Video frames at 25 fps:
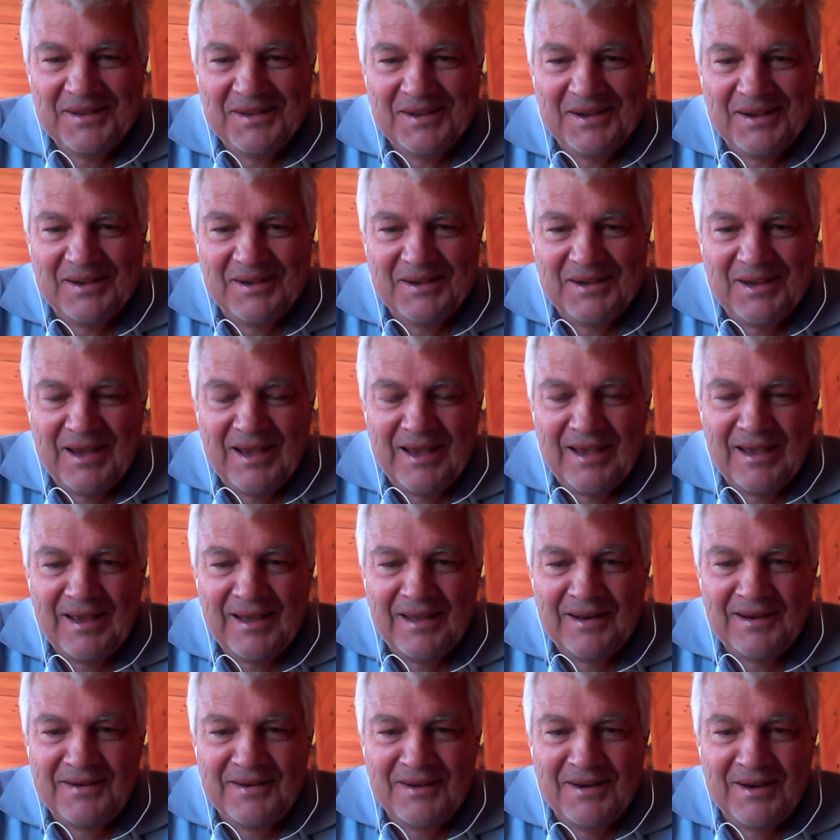Okay,
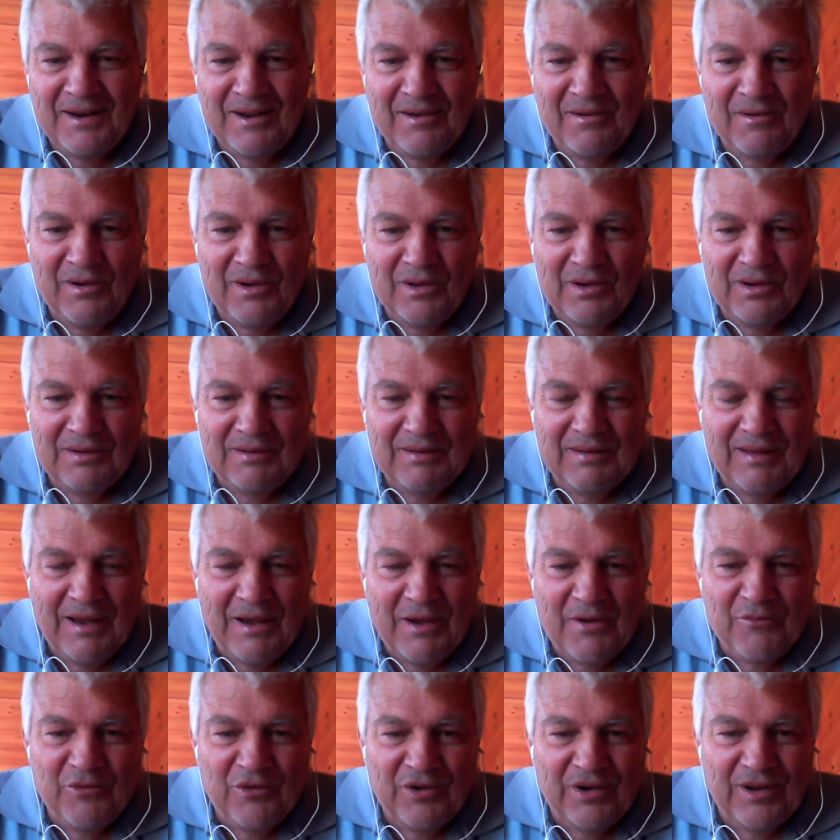and I'll
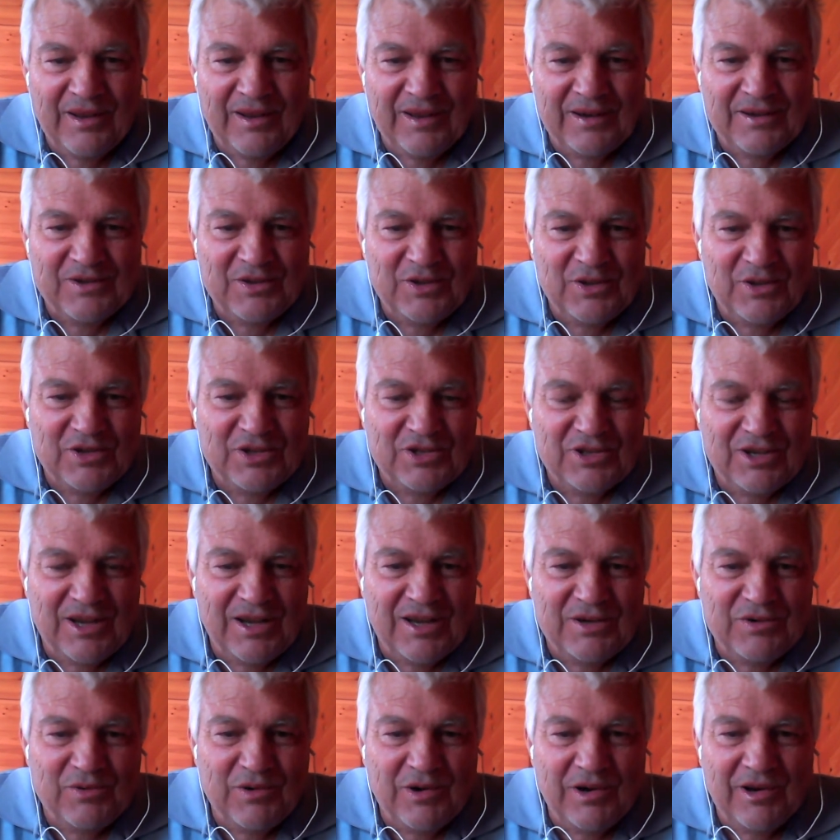hopefully get to the
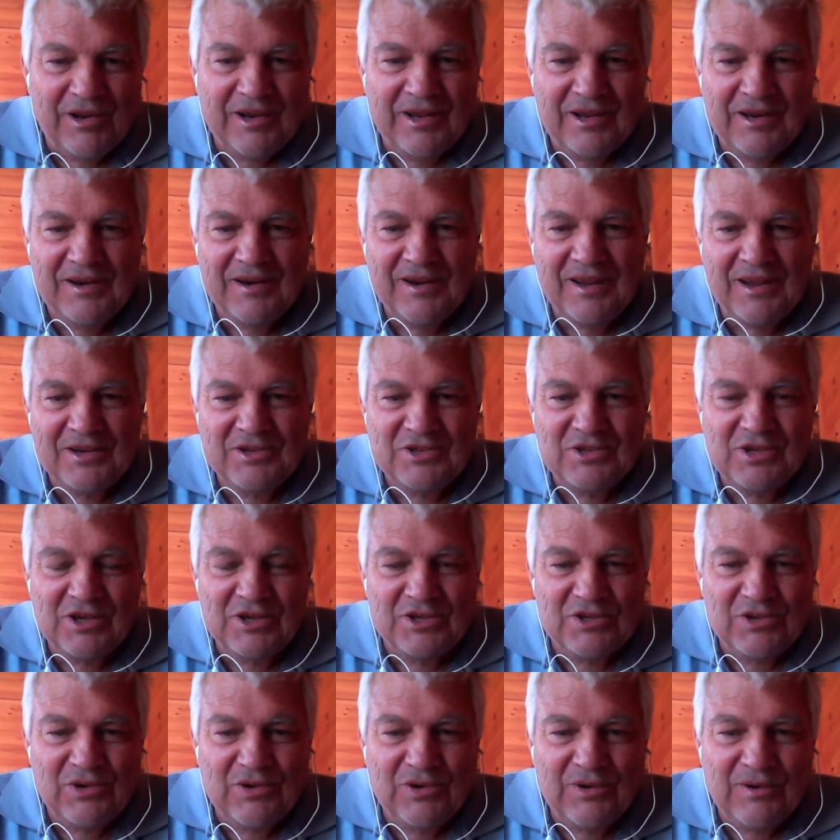stage where I can actually
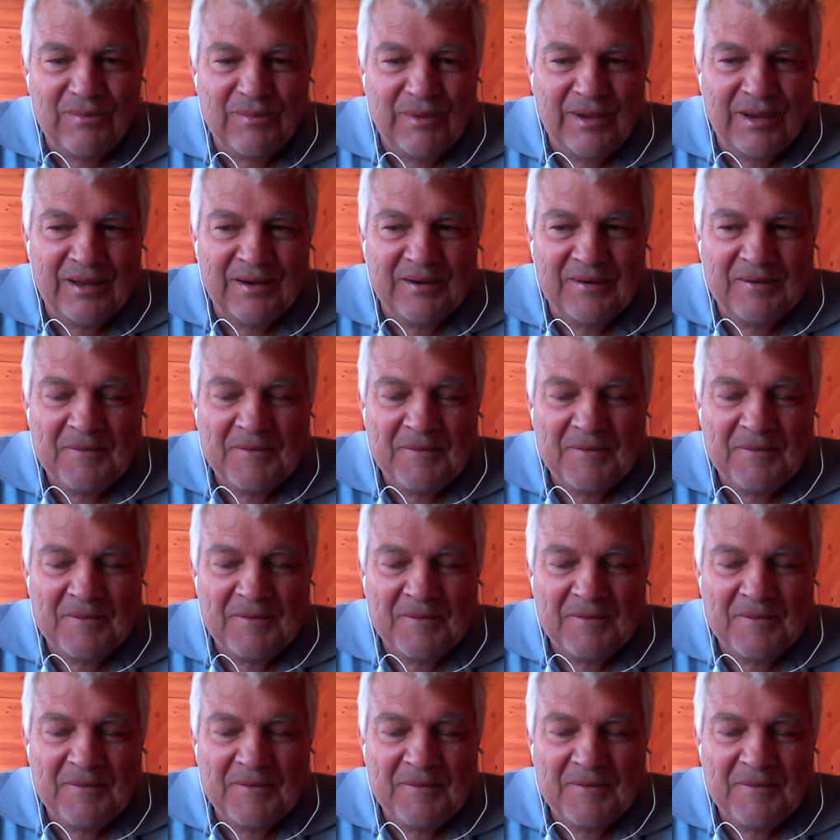talk about